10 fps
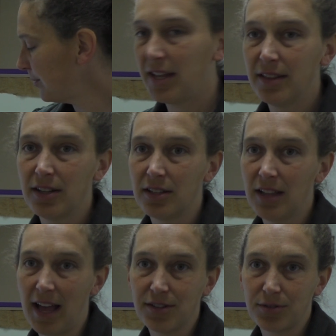In the
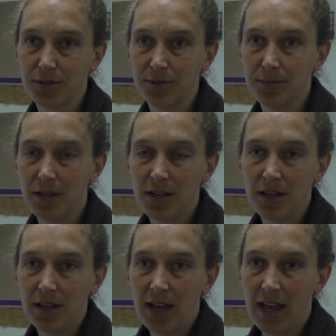classroom,
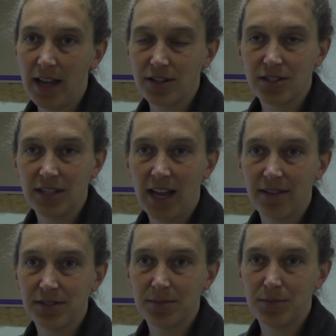I actually
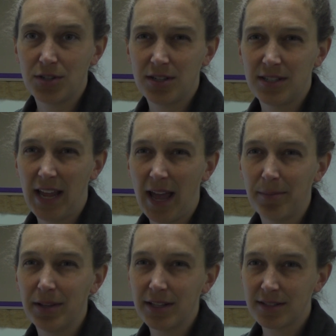have some
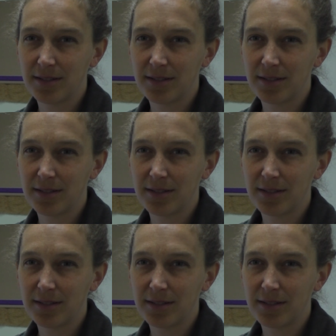tablets,